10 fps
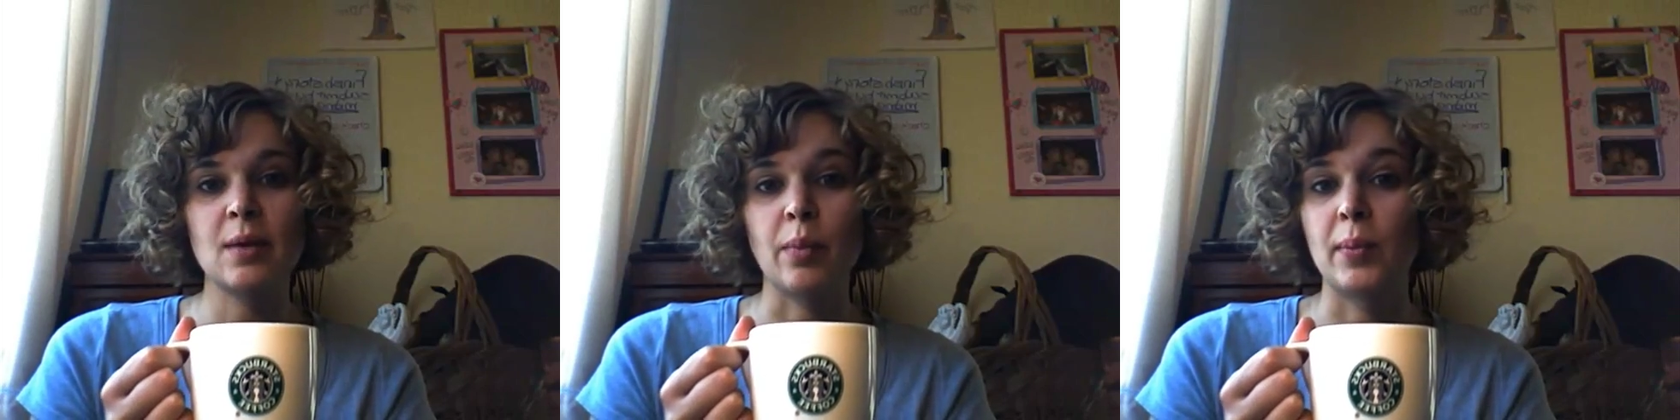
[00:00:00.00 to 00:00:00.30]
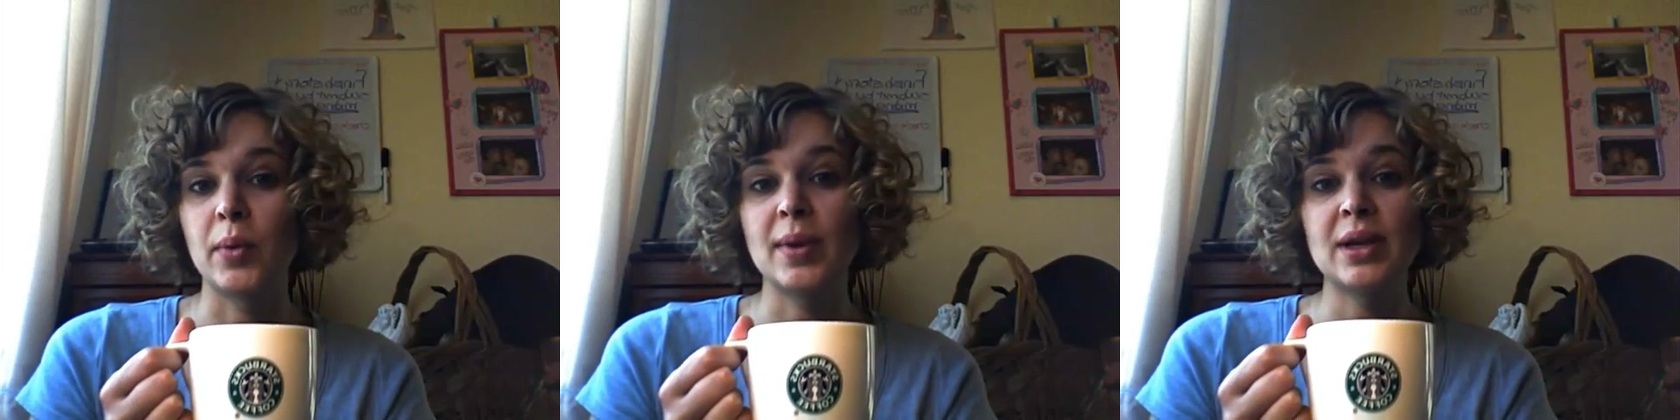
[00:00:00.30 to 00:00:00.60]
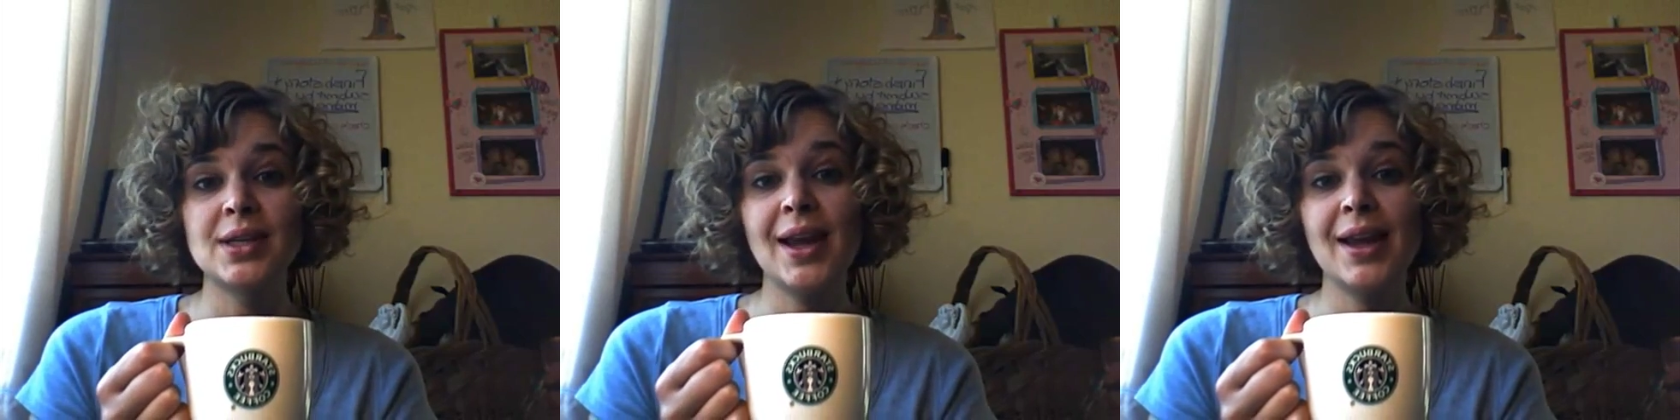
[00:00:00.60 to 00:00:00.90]

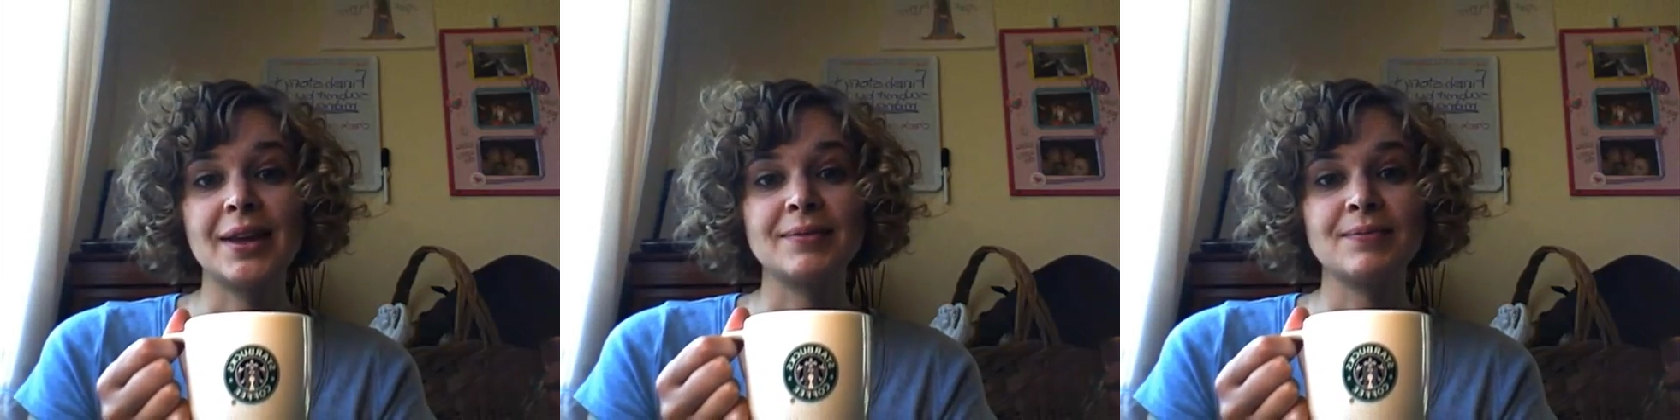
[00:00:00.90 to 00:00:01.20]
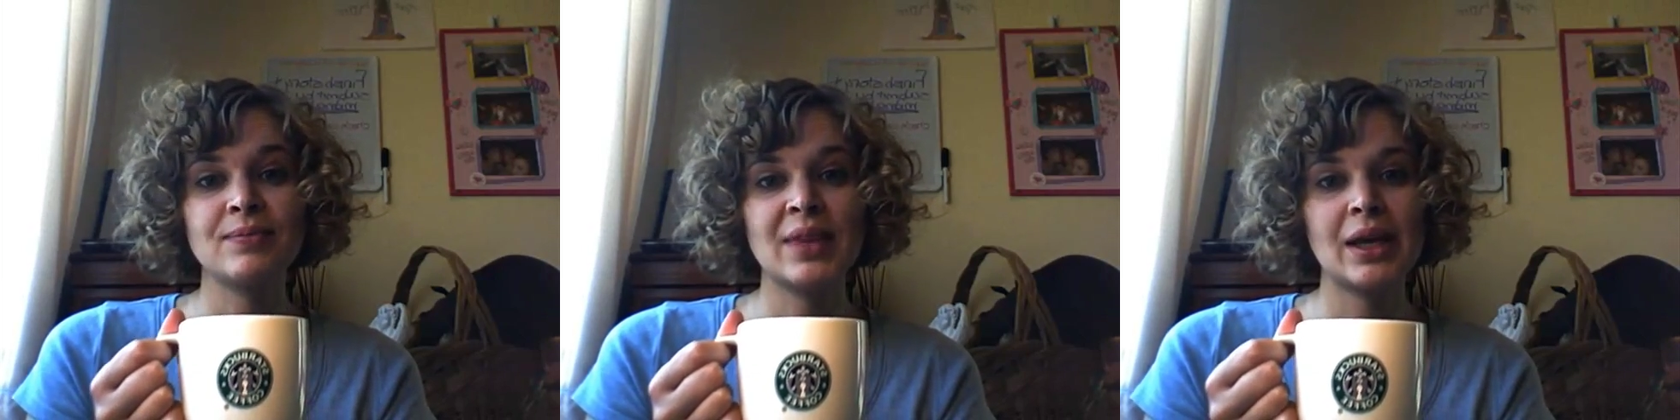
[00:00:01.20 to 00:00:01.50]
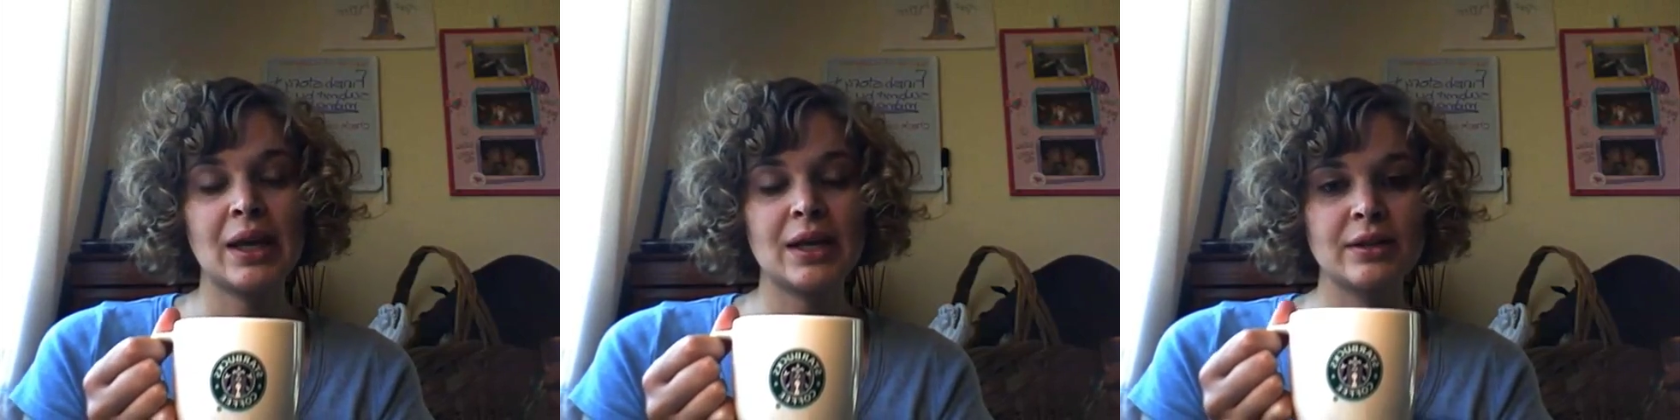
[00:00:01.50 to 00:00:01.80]
peppermint tea.
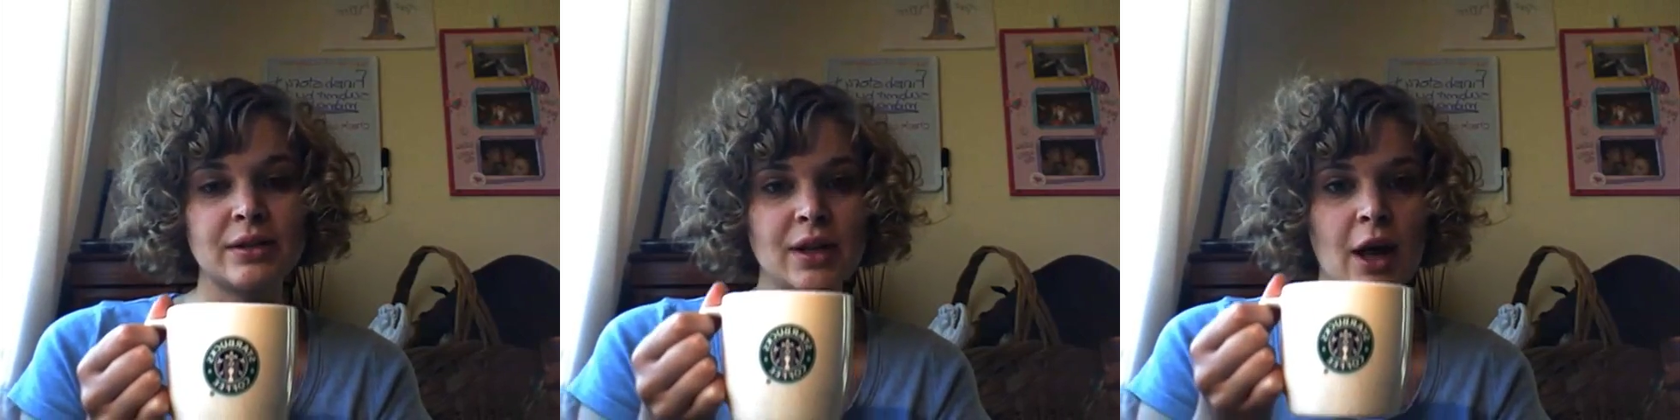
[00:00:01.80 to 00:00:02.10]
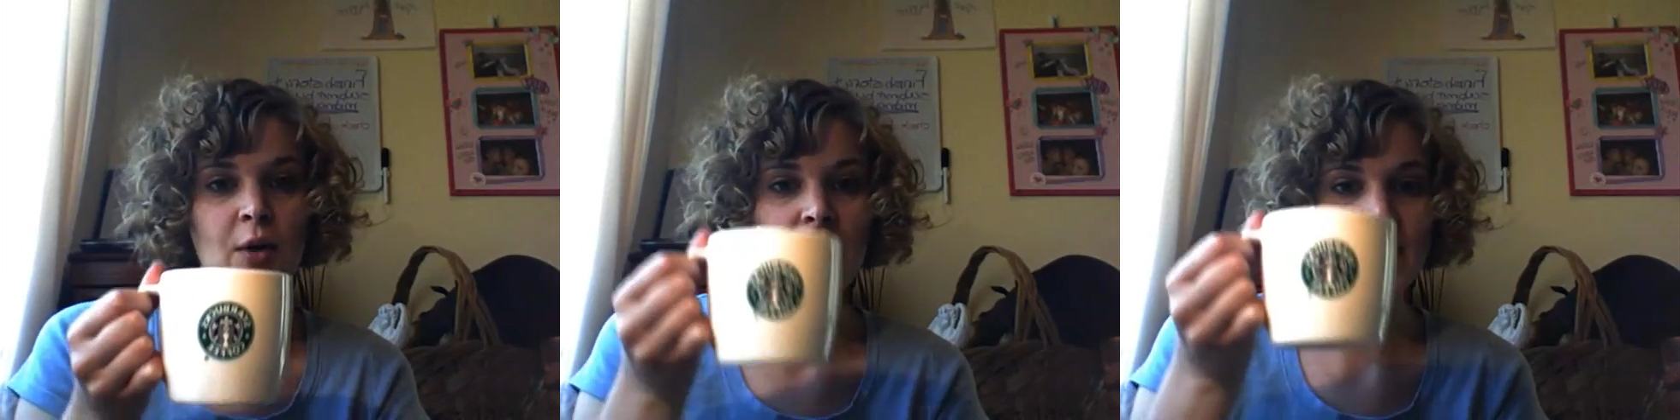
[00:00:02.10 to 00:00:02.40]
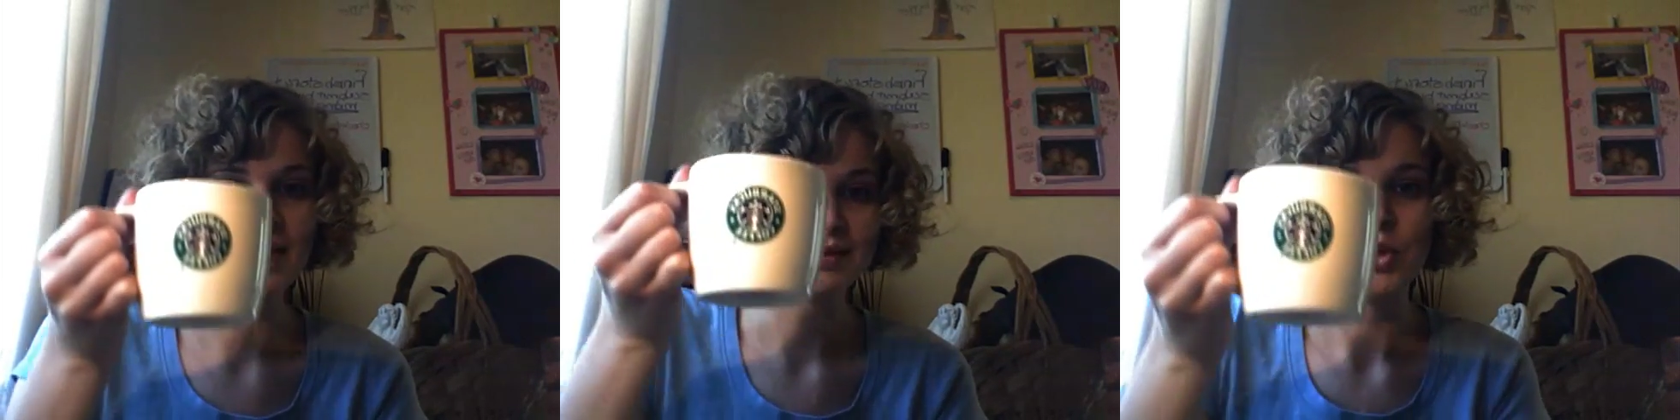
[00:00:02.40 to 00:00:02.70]
So
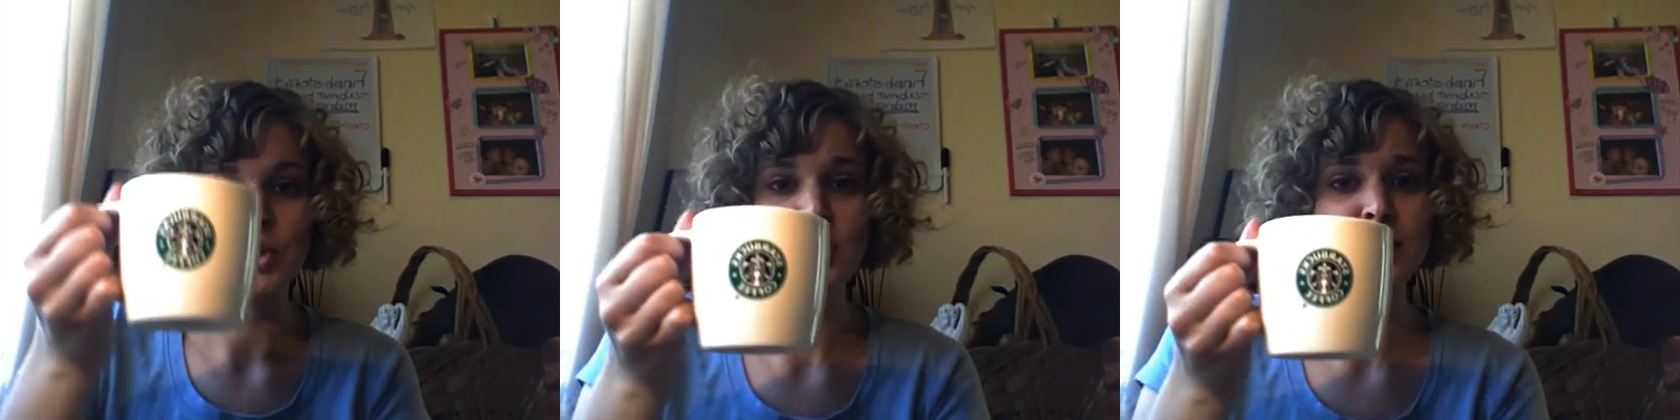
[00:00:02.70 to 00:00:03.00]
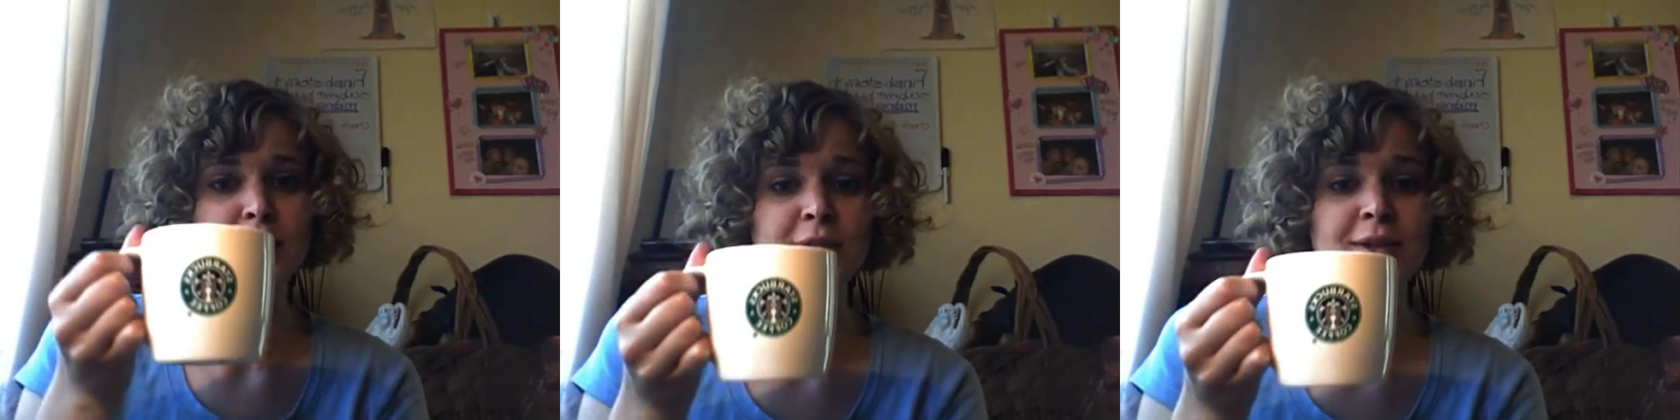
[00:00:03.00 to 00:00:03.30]
cheers.